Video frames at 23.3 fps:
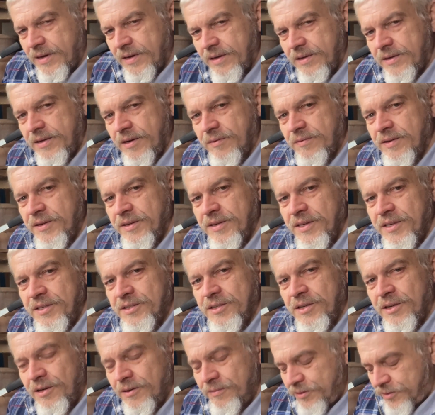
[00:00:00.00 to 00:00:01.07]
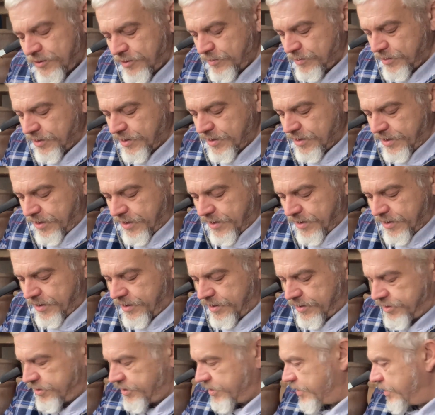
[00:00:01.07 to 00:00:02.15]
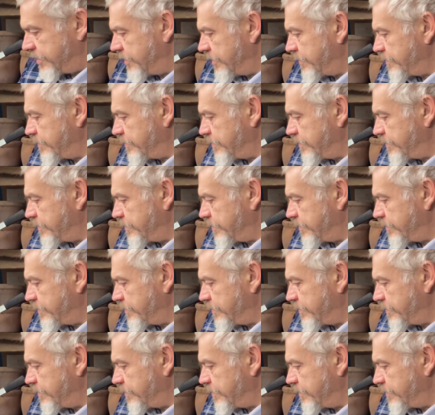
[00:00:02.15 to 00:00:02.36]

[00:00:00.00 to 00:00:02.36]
definitely need to harvest them earlier this year.